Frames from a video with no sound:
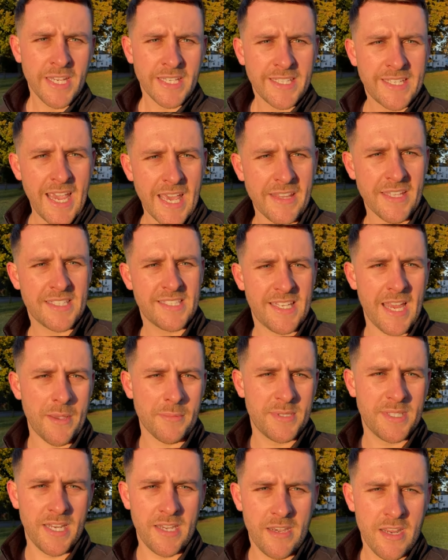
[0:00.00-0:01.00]
get the
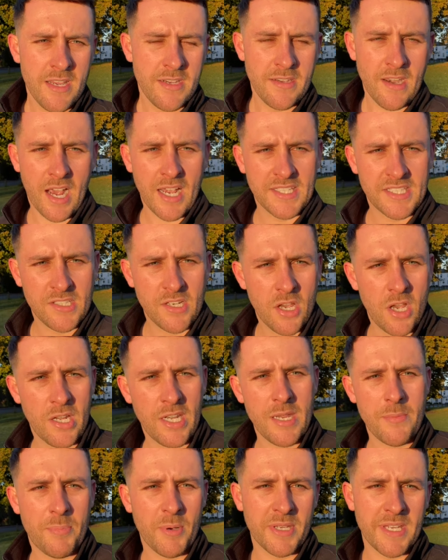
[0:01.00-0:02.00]
steps in nice and
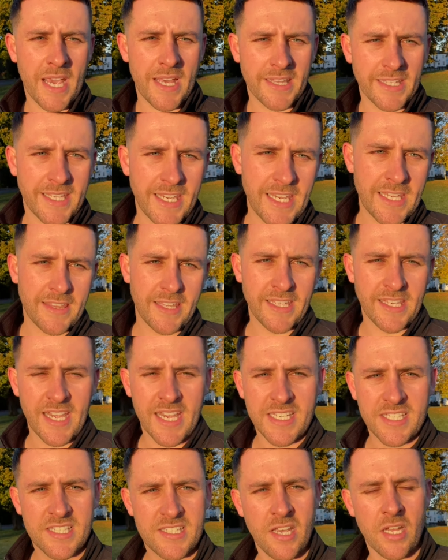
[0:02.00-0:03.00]
early. But yeah, the key thing
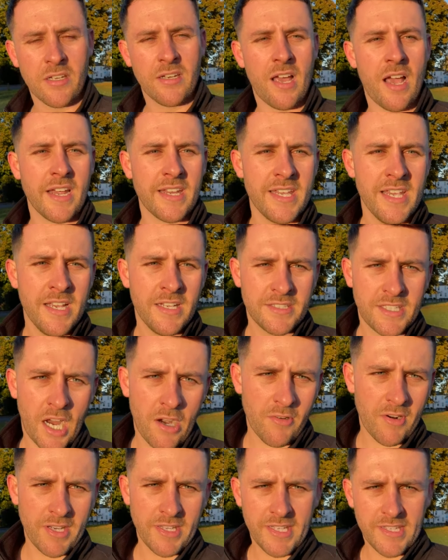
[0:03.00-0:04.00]
is sunlight
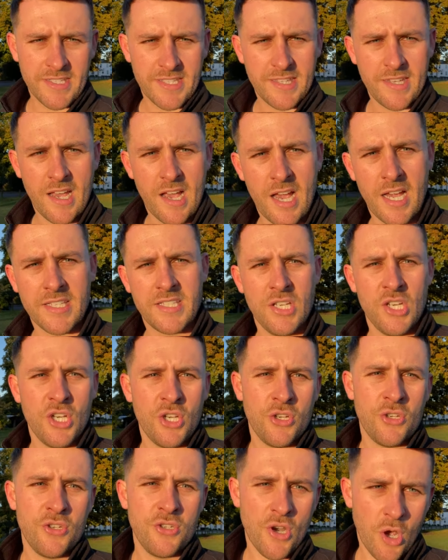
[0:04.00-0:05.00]
directly into the eyes,
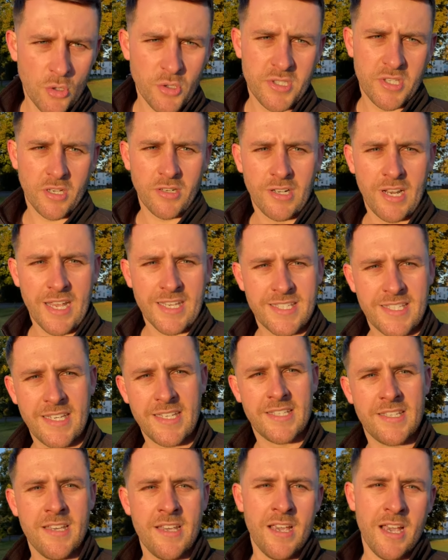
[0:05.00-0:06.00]
no
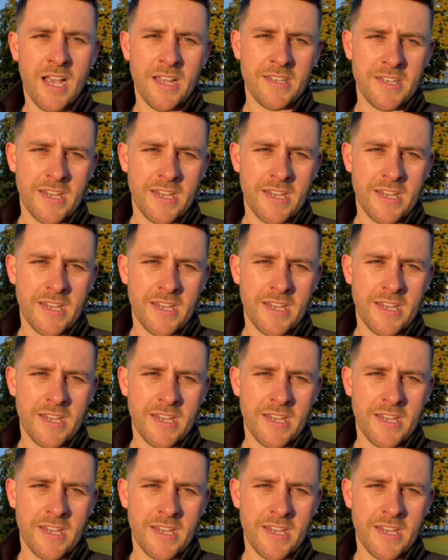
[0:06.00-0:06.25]
sunglasses. And